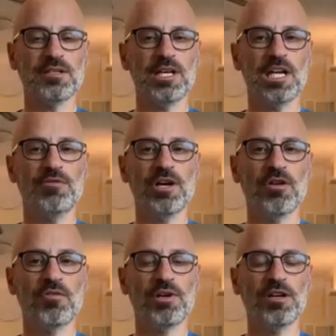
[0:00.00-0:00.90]
Here we
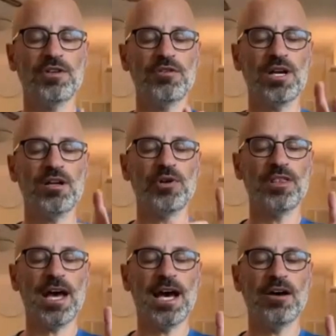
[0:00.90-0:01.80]
go. Whenever you're ready, breathe
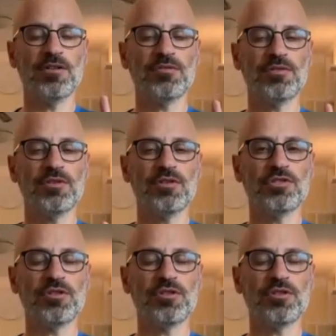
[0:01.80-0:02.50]
out through your nose.